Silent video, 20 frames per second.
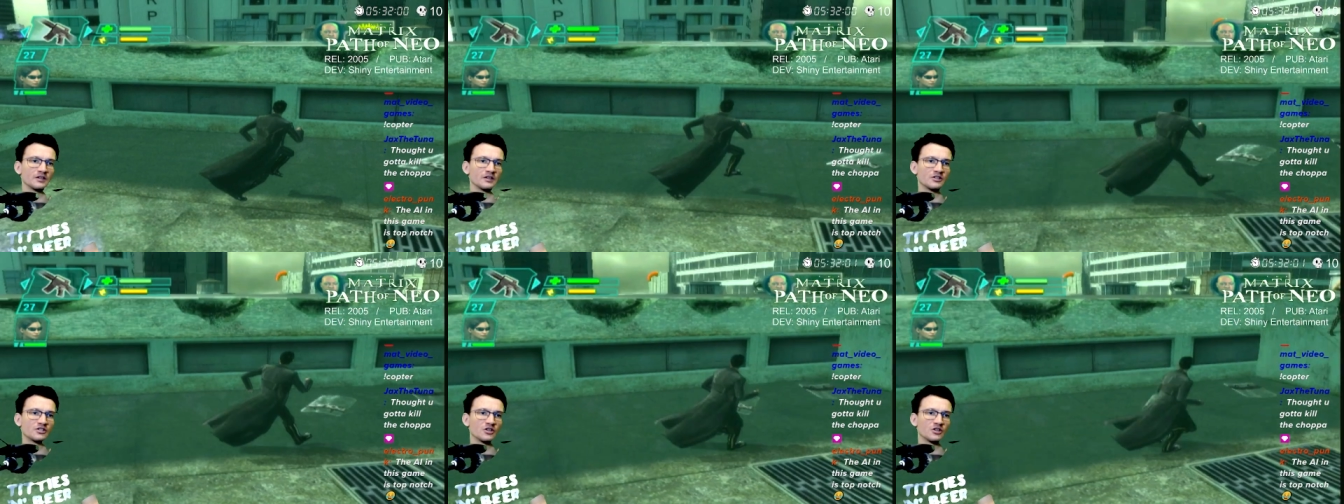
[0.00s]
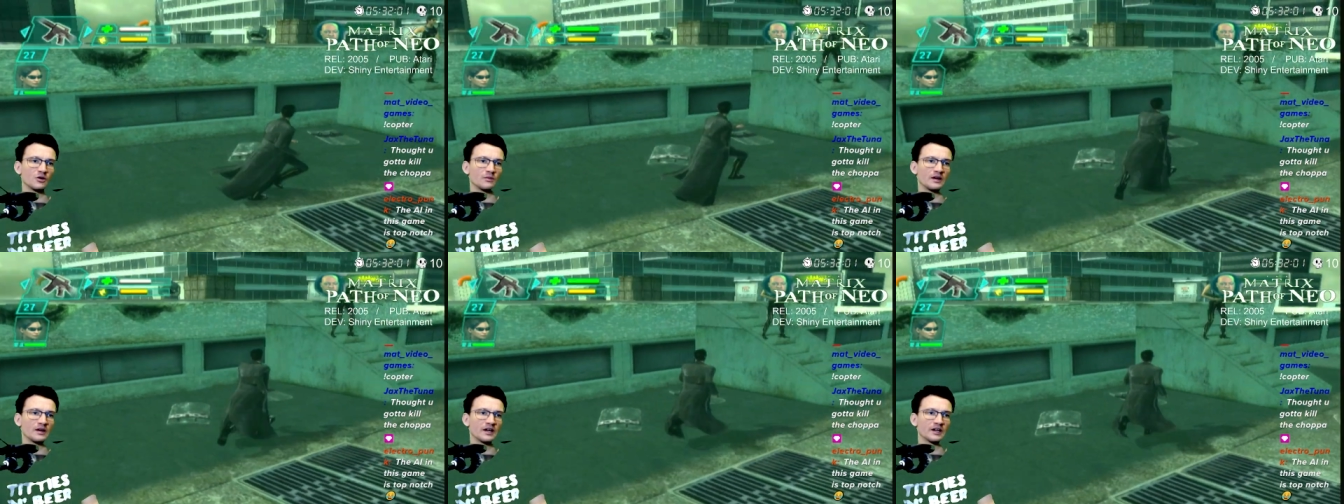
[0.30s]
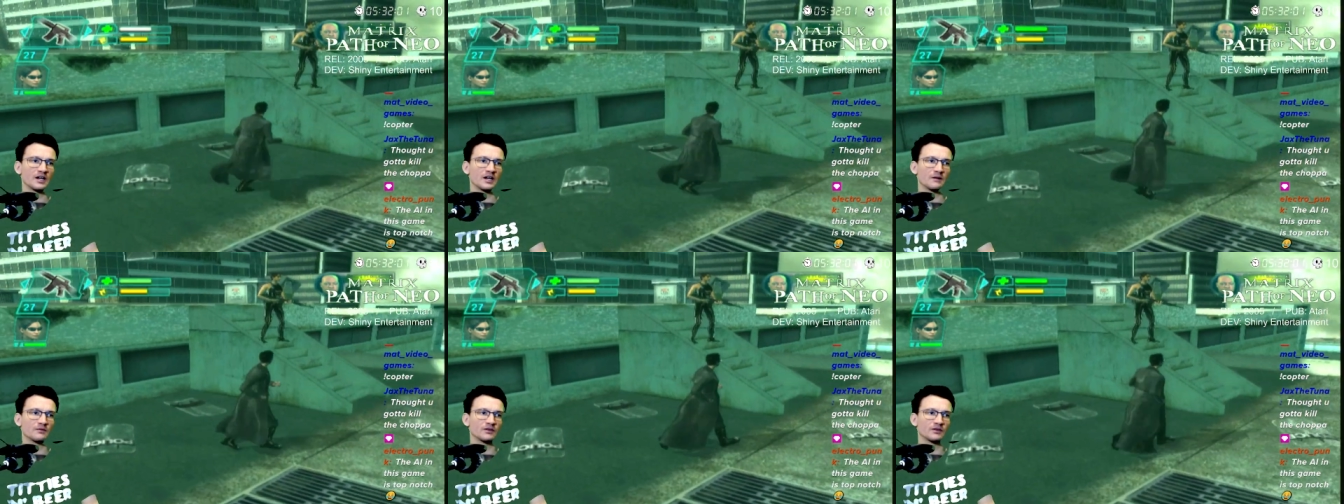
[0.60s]
to show
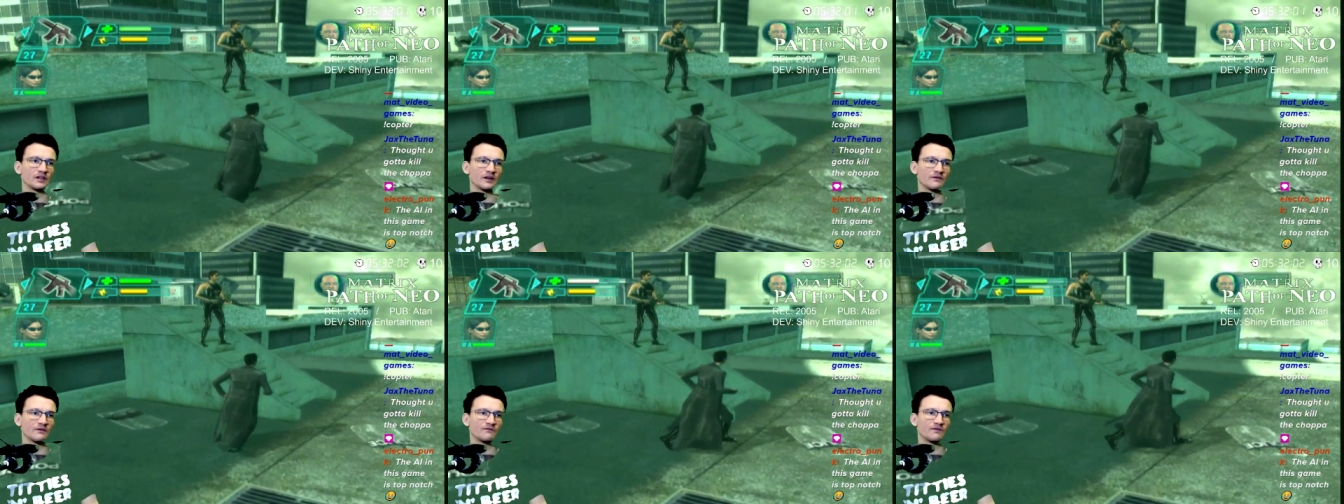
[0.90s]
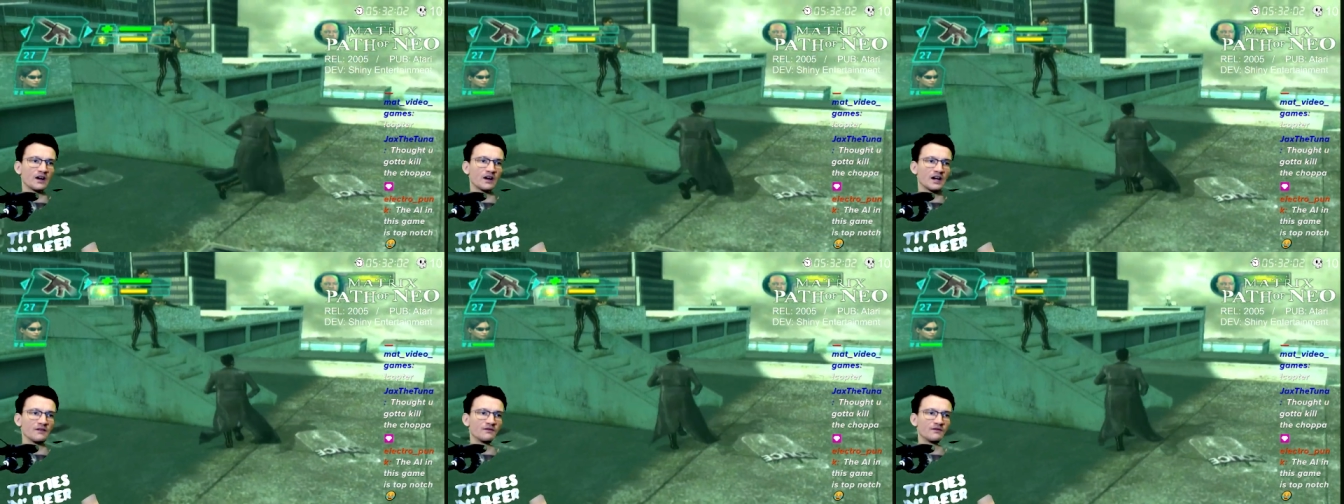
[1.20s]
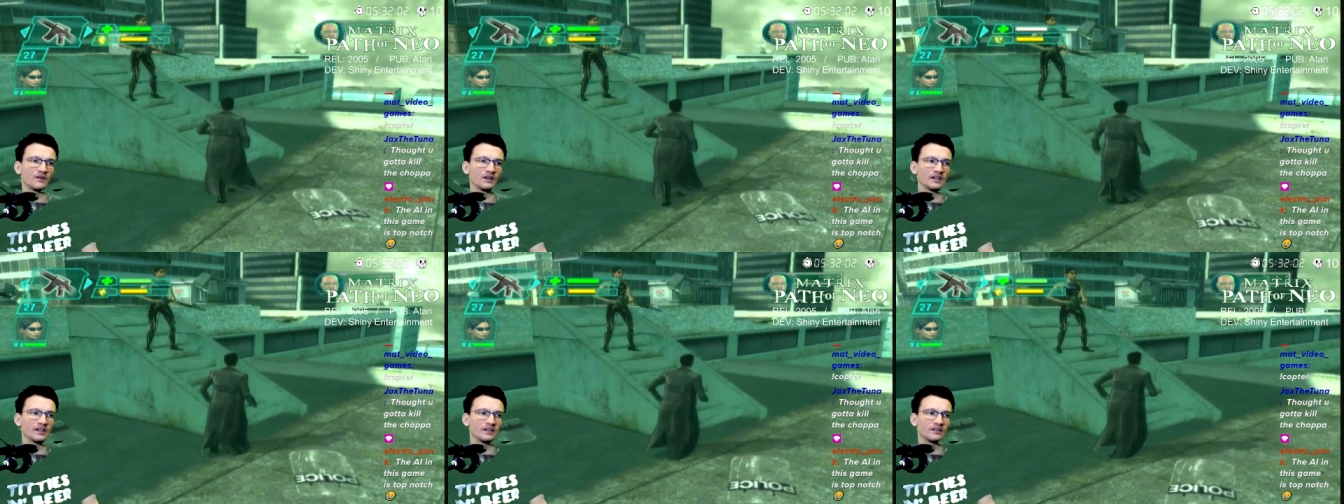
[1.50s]
back up for like five
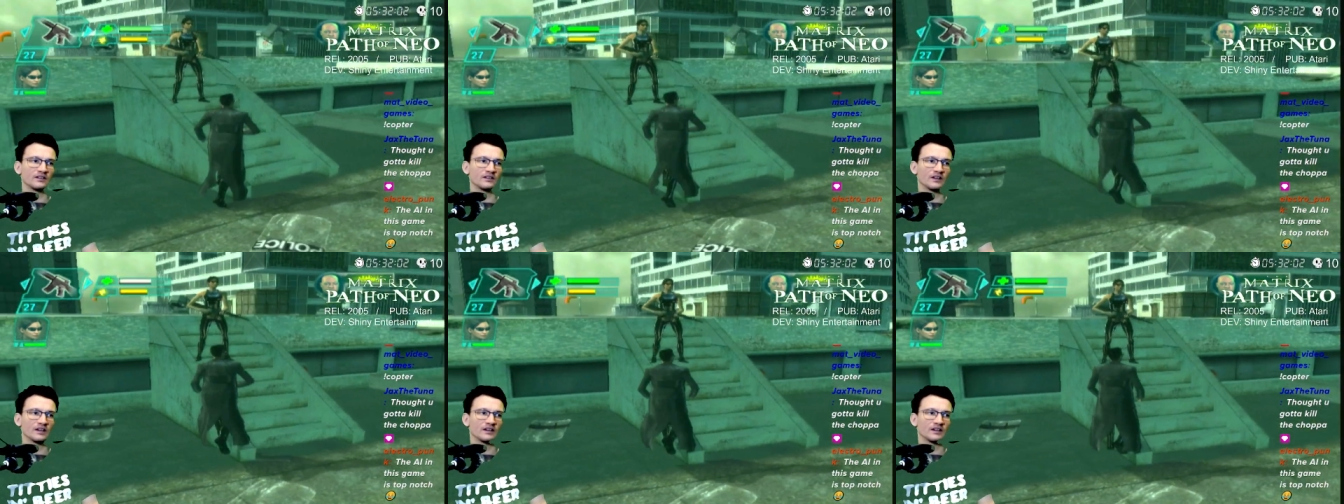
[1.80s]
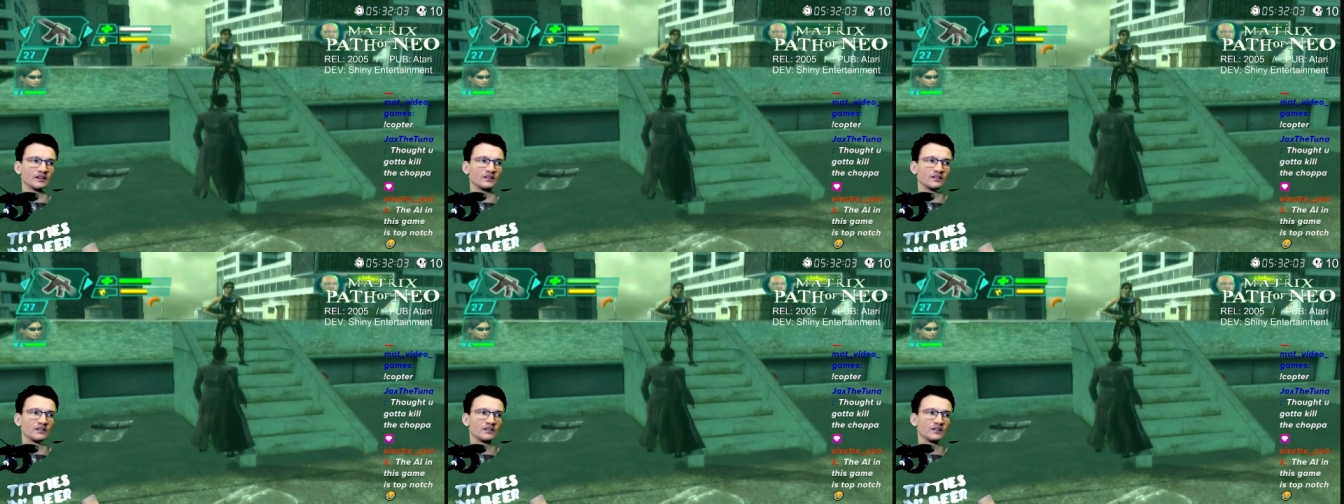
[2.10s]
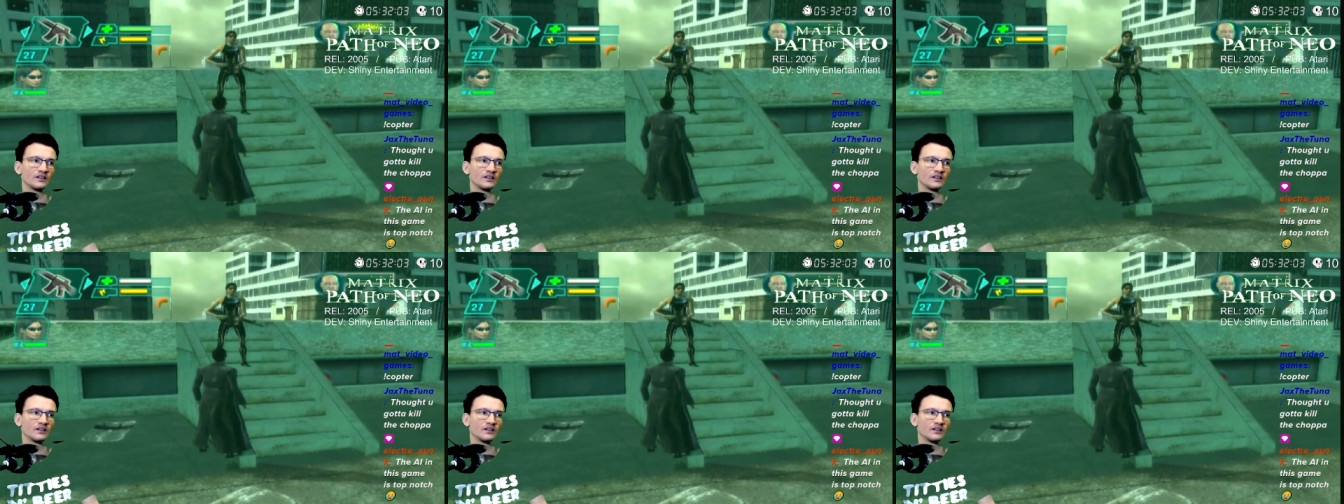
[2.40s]
fucking seconds.